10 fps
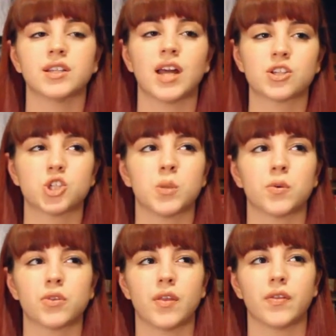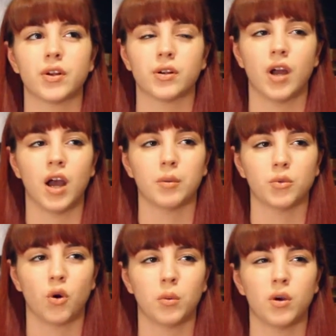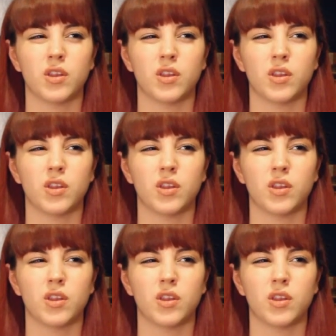and that's cheaper than their normal,